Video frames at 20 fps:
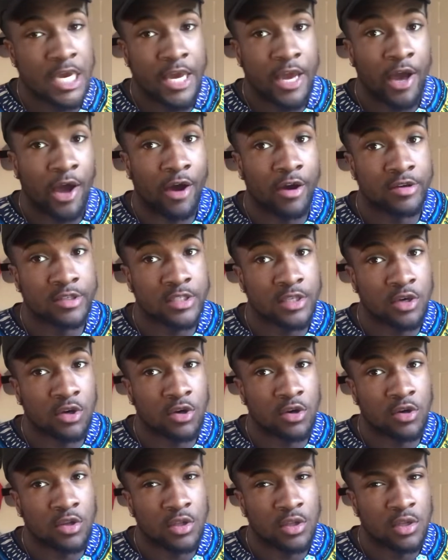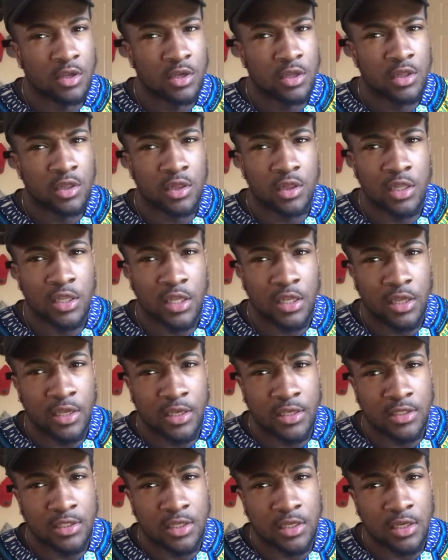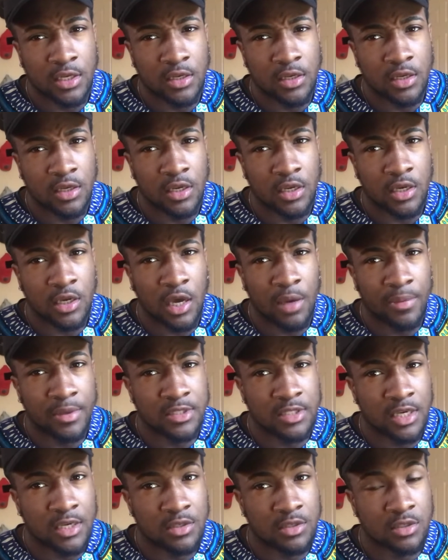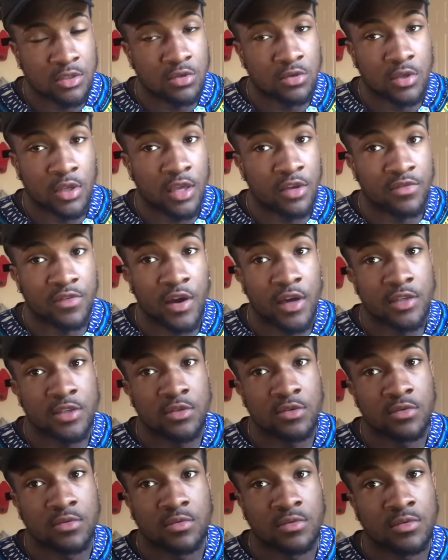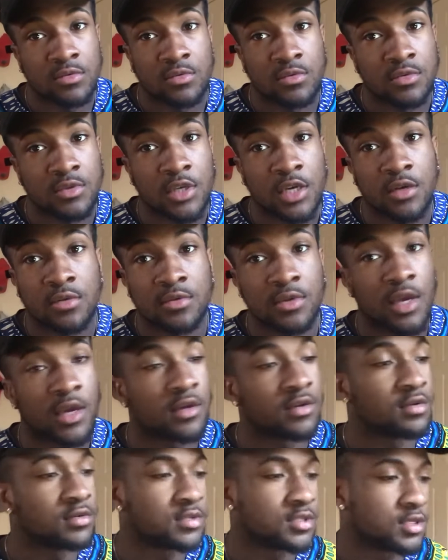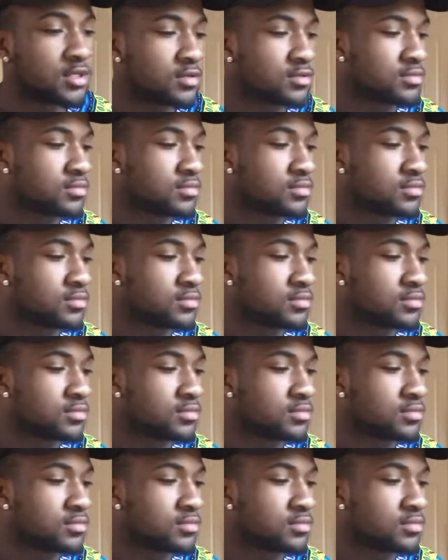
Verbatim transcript: Also, click the links in the, in the comment section, 2K52. Take them, back. you know what I'm saying?